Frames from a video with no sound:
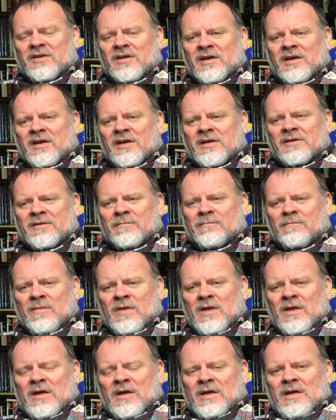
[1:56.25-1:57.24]
and
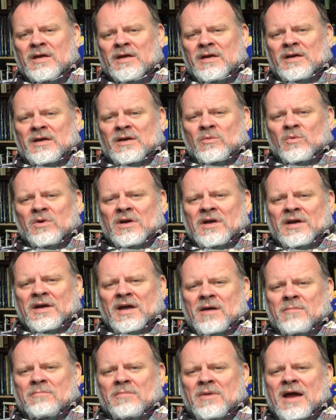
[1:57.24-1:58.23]
when I
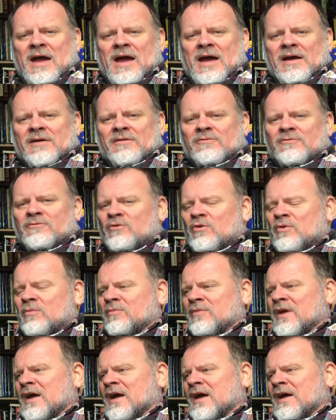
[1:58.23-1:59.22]
got back
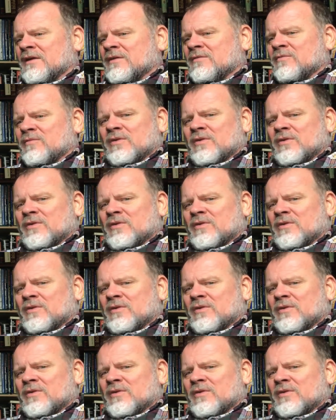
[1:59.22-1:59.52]
from that,